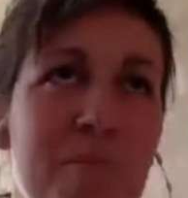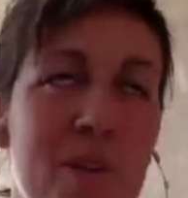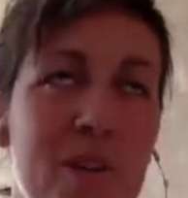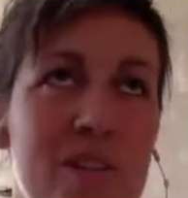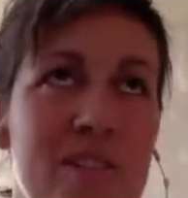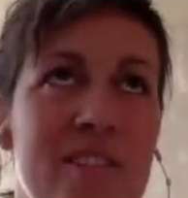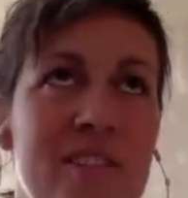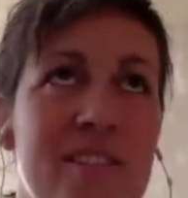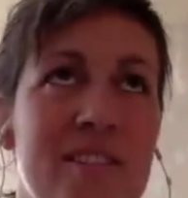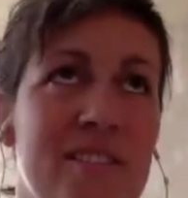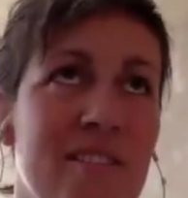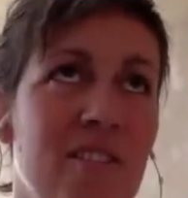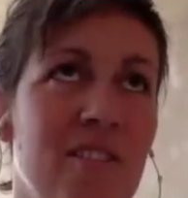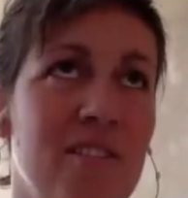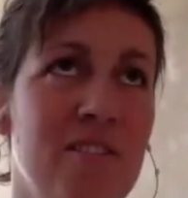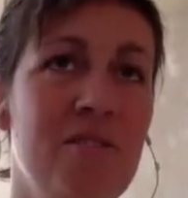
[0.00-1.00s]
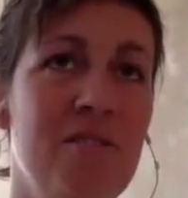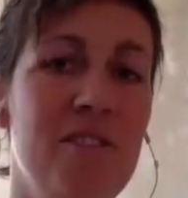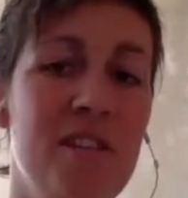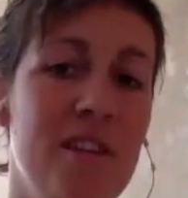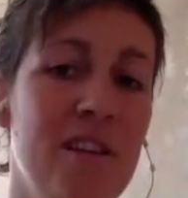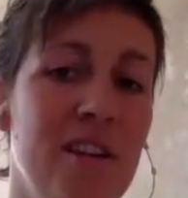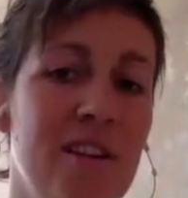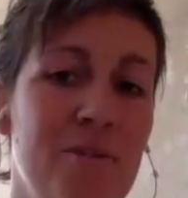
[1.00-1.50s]
because this also it
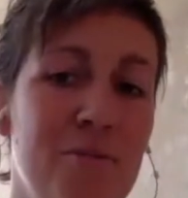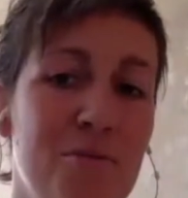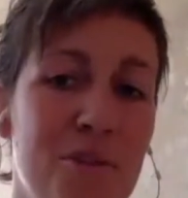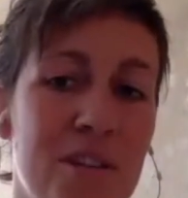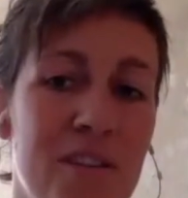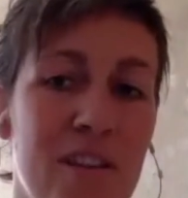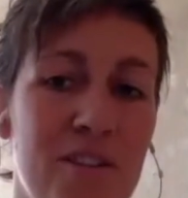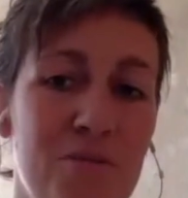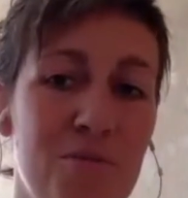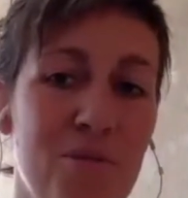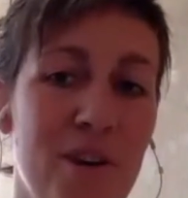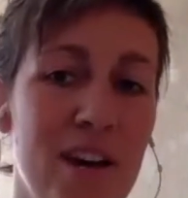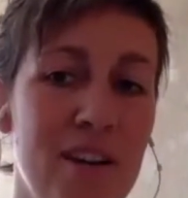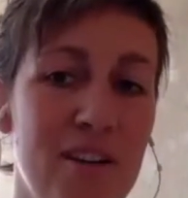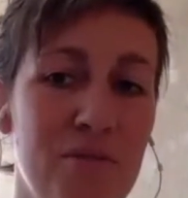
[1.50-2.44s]
included that you had